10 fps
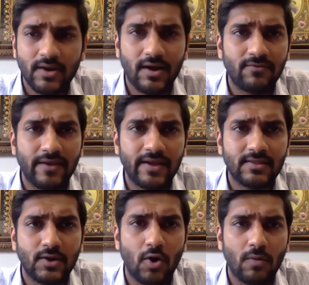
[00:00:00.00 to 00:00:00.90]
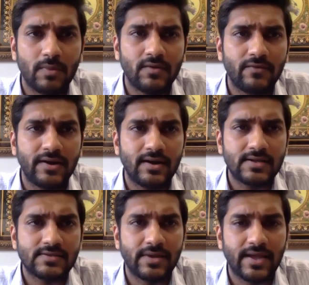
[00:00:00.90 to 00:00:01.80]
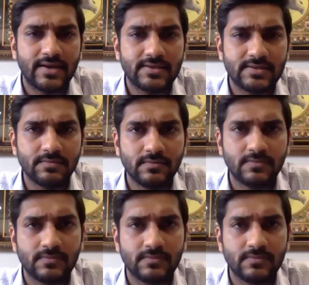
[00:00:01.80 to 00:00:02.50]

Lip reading: affect the normal windlass mechanism?